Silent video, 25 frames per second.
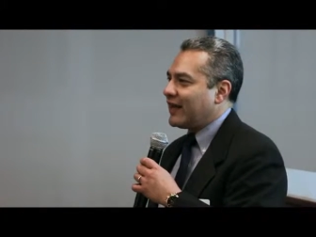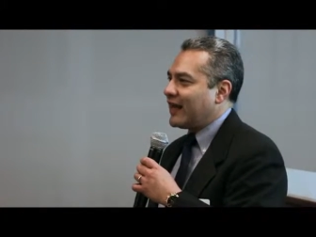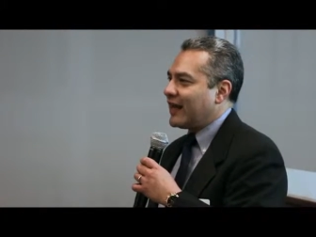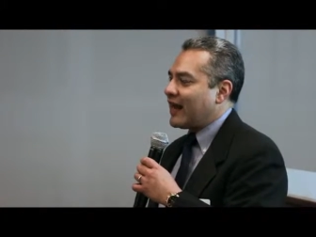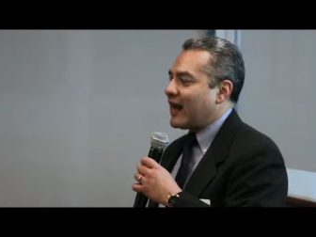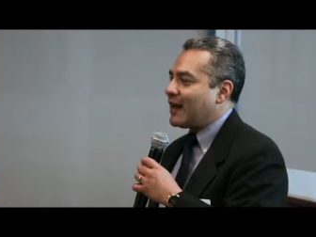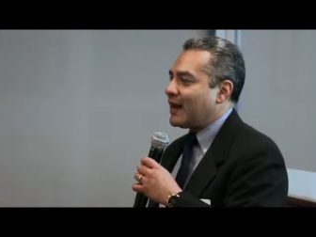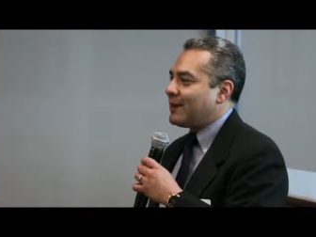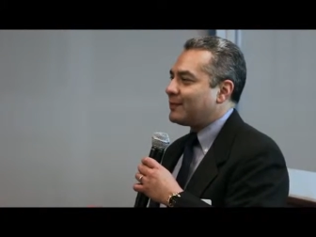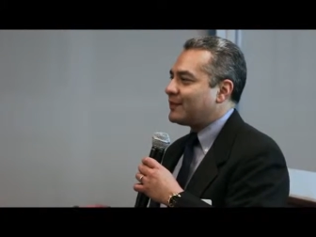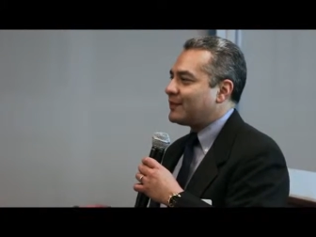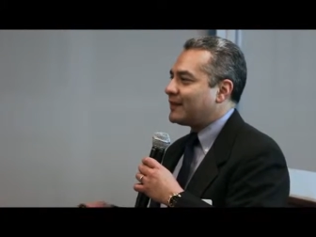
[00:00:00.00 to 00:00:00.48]

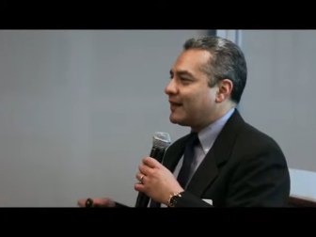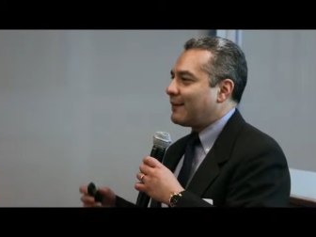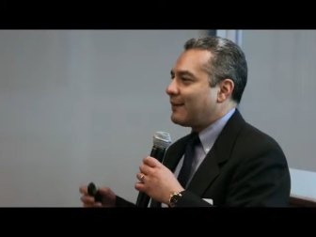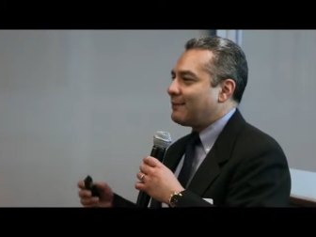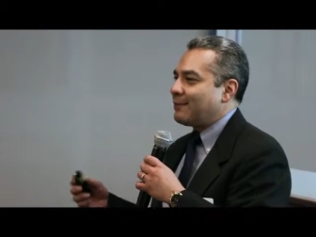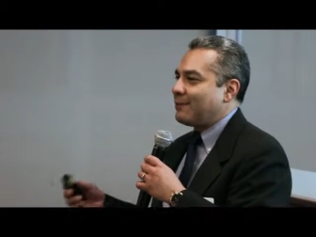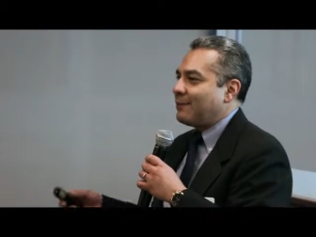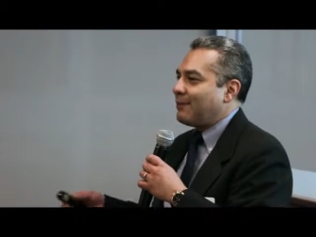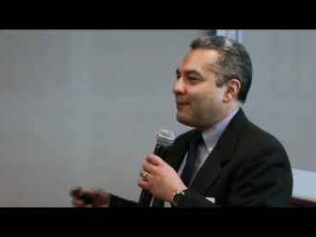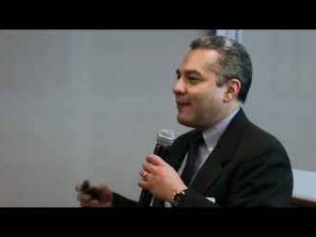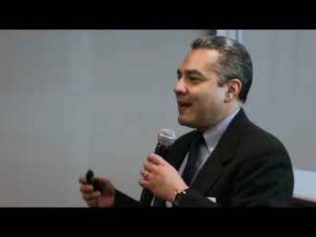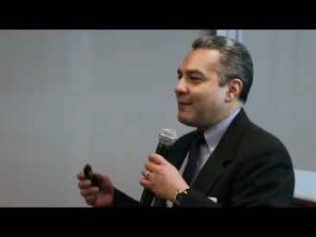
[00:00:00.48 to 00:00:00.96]
And
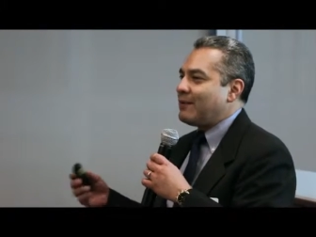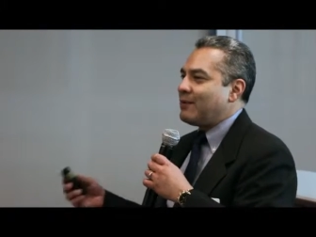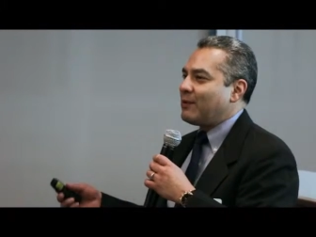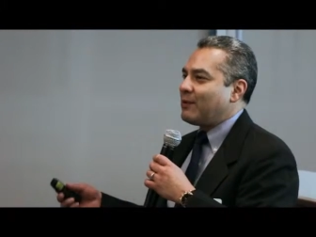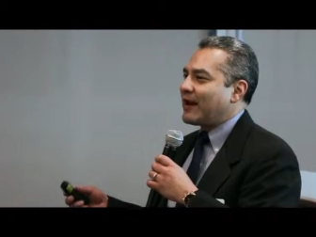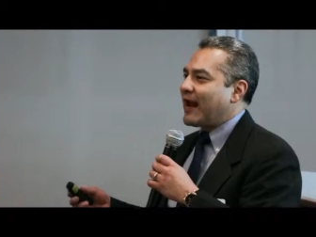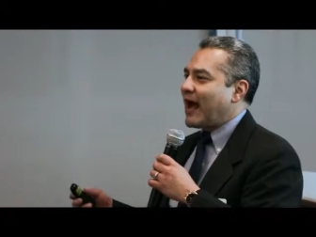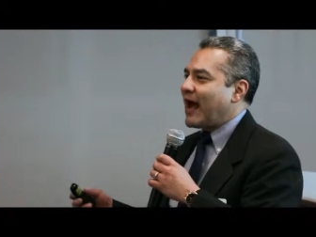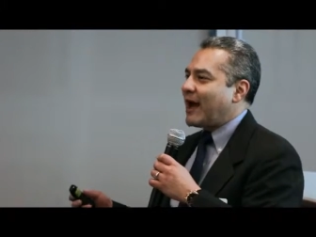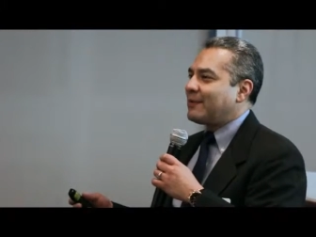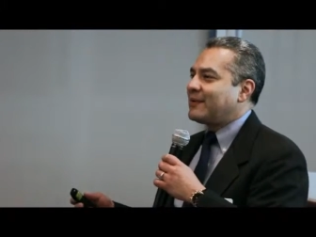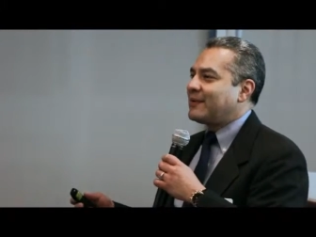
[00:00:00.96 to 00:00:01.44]
maybe
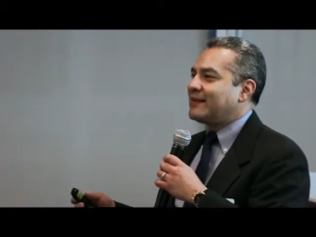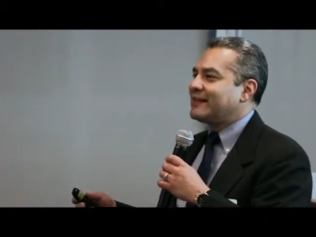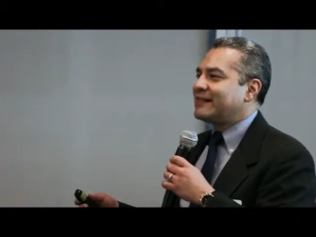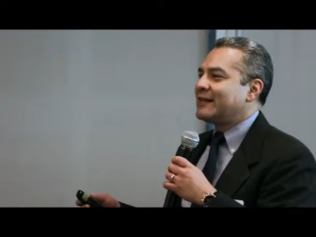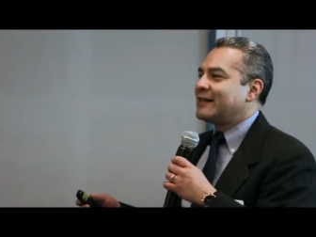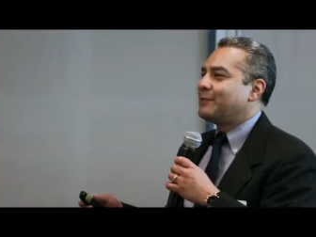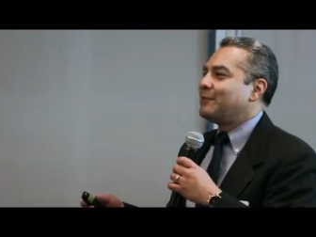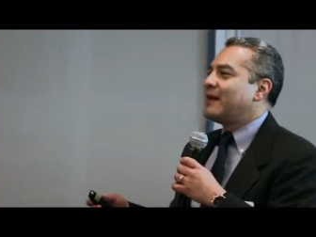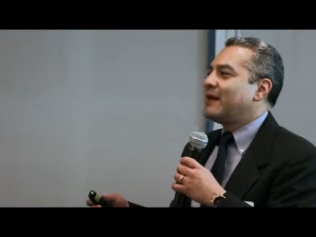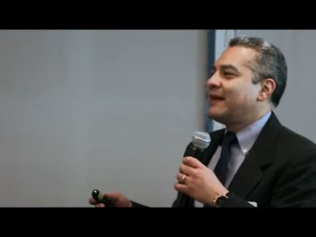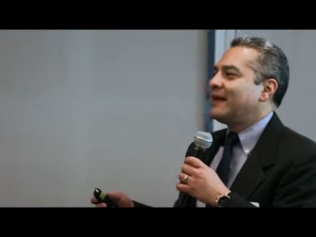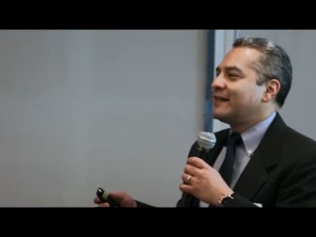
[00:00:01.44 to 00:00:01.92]
what happens
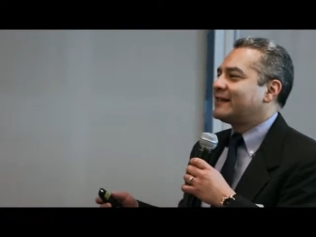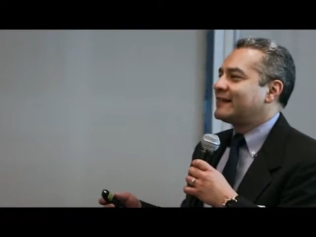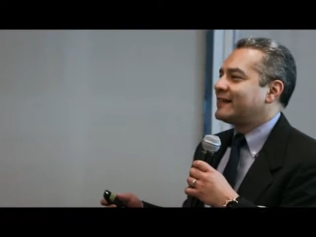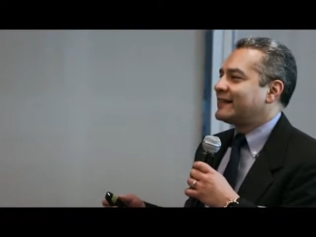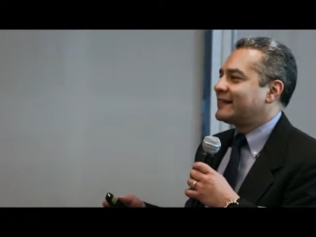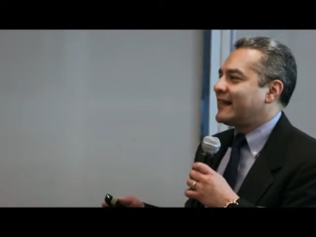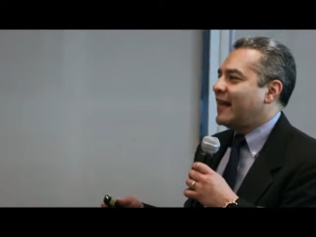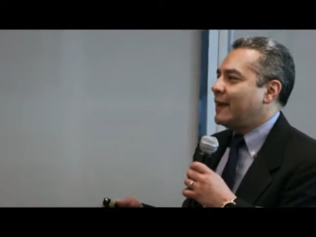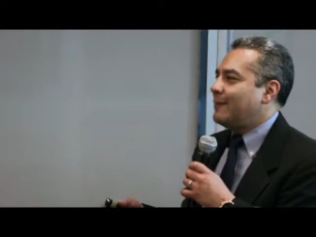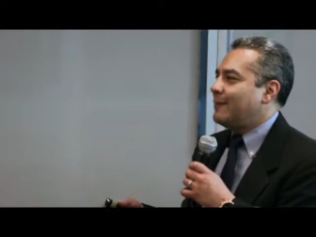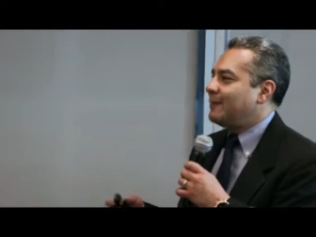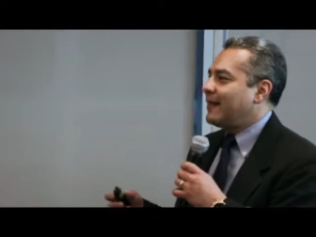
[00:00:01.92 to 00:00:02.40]
to me is
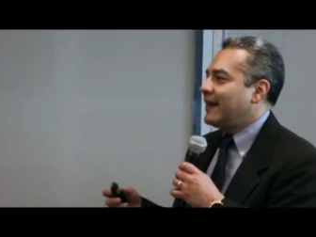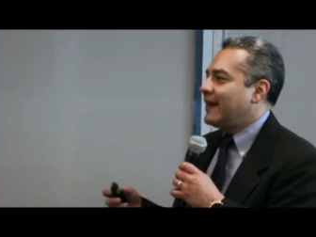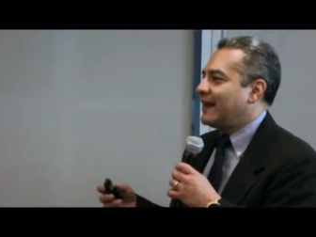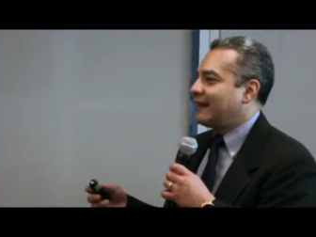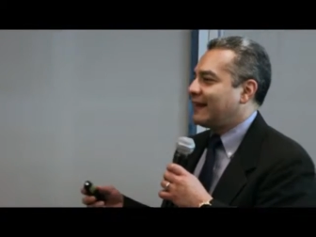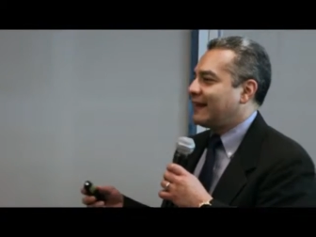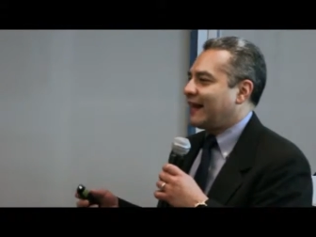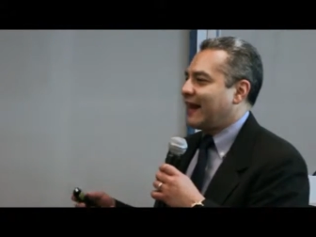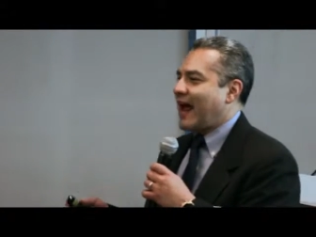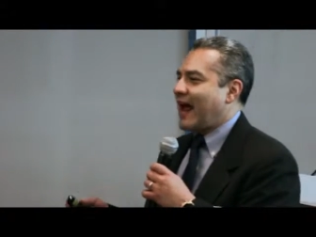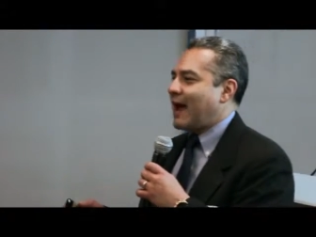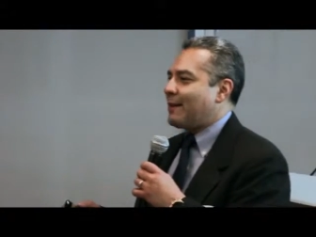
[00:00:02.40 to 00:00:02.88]
the same
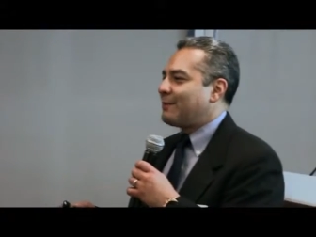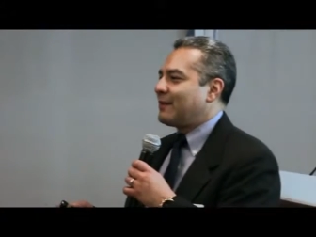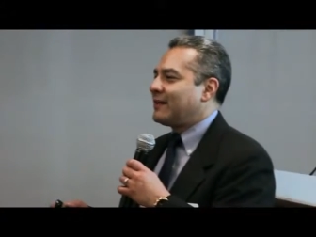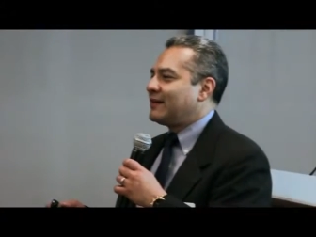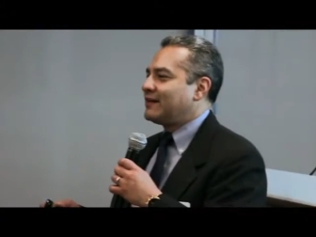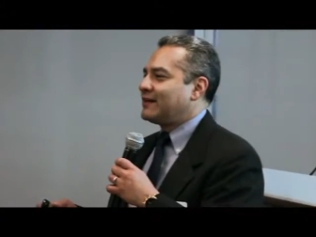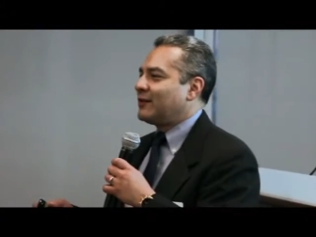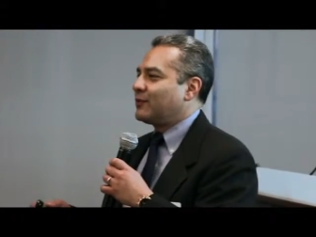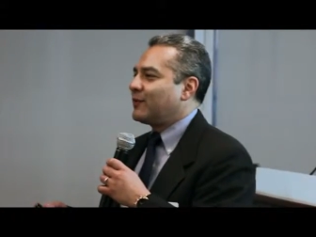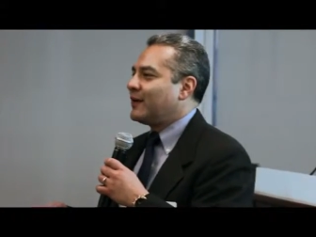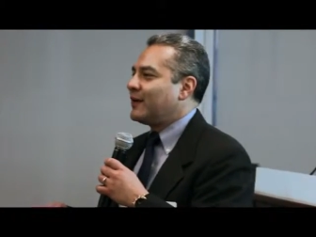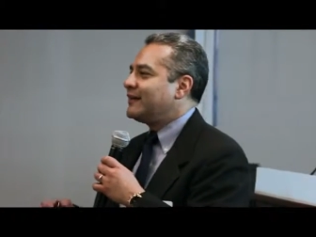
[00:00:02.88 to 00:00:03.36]
thing that
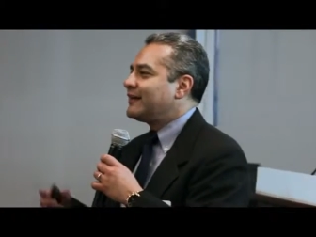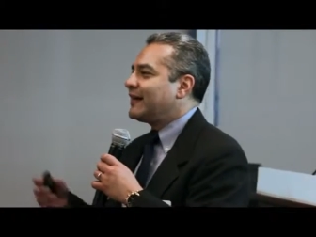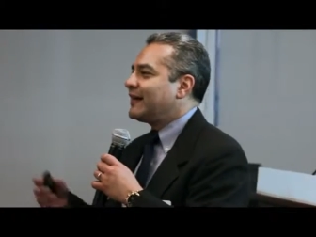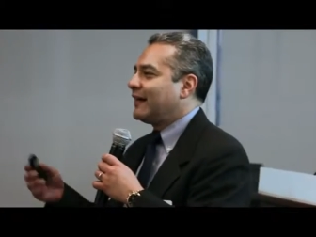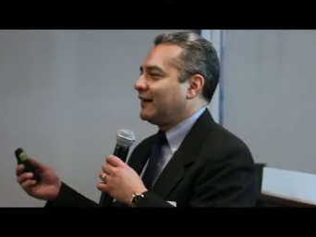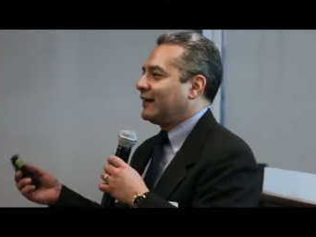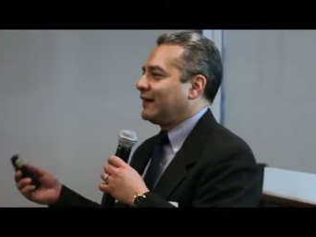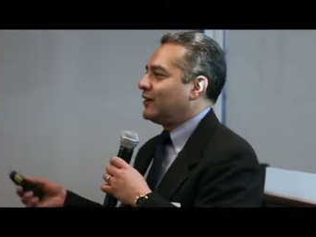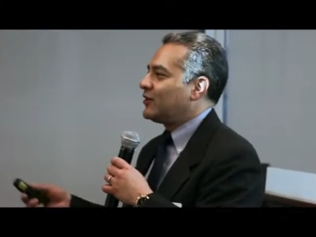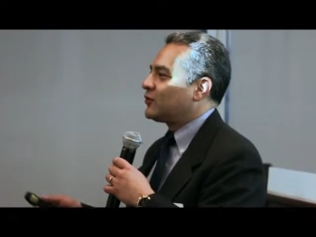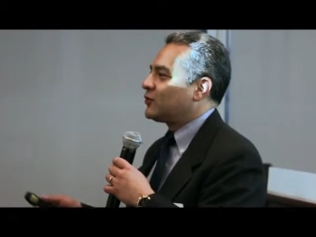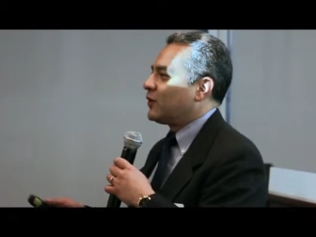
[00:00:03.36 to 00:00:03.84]
happened to
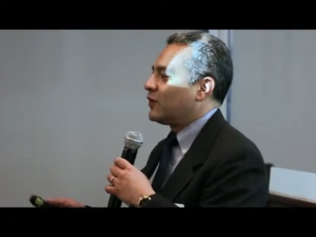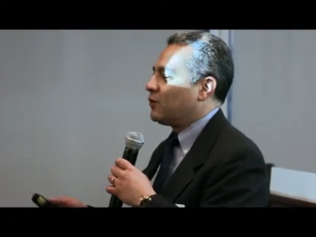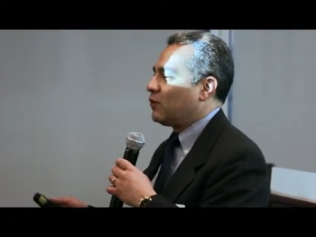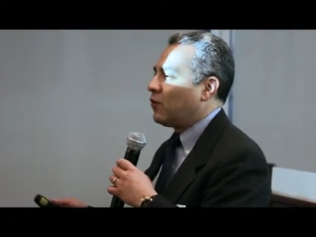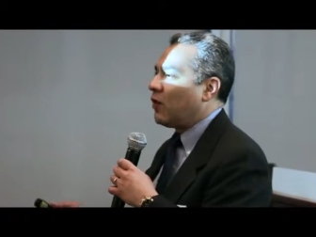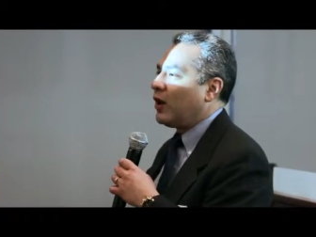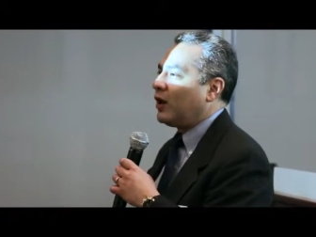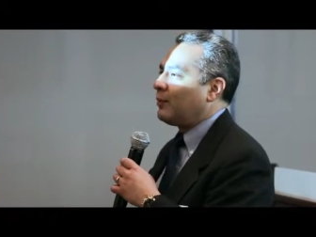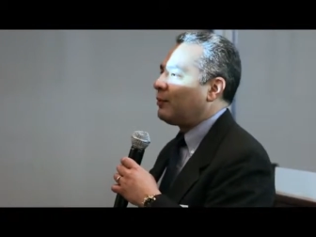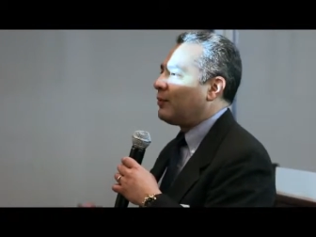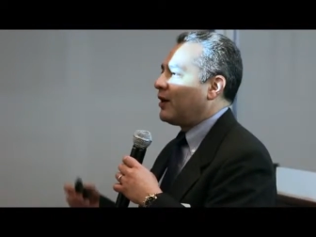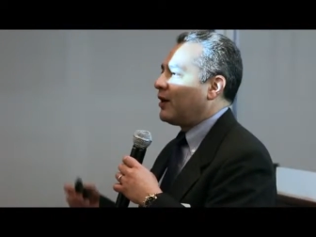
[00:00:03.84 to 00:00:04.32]
retailers when
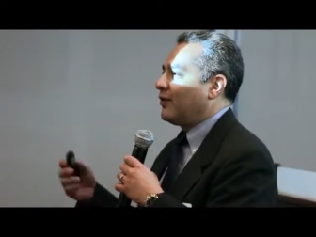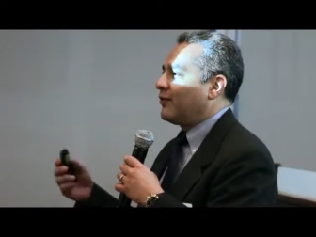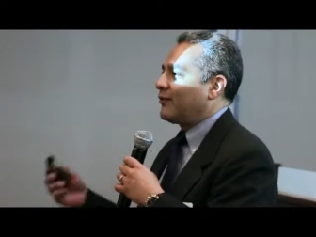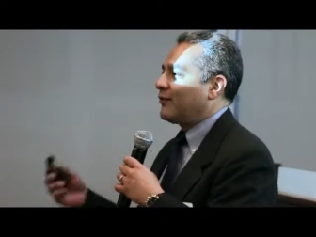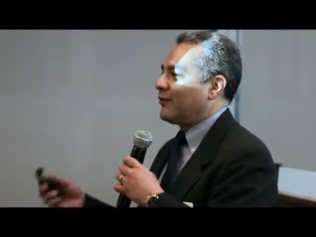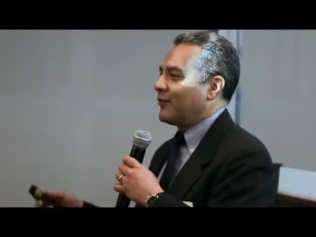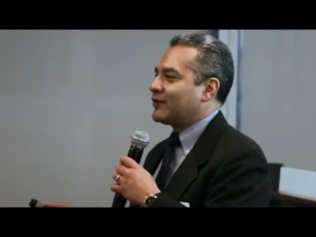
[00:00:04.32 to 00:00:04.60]
Walmart